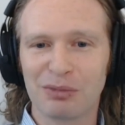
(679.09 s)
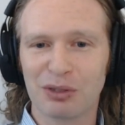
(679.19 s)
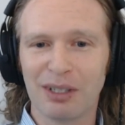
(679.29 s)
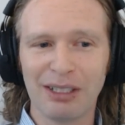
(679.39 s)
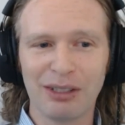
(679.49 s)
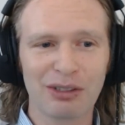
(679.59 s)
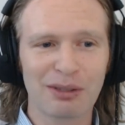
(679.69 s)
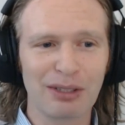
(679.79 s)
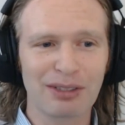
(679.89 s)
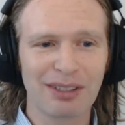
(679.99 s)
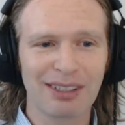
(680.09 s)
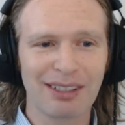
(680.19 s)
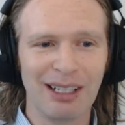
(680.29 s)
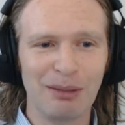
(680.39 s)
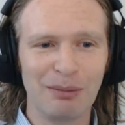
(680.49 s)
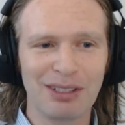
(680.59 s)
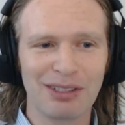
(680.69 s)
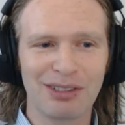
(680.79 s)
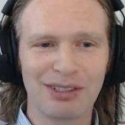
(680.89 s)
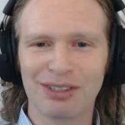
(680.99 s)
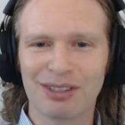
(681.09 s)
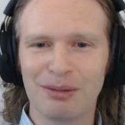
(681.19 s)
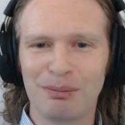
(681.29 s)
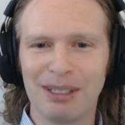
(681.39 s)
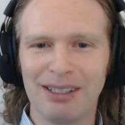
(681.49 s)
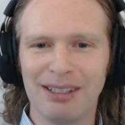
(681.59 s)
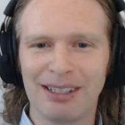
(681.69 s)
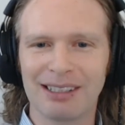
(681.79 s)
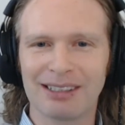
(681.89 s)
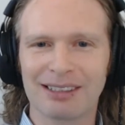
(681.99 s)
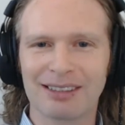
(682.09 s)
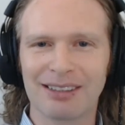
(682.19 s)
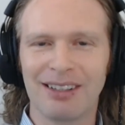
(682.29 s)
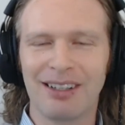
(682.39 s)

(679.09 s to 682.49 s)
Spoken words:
try to use most of the time is just to be as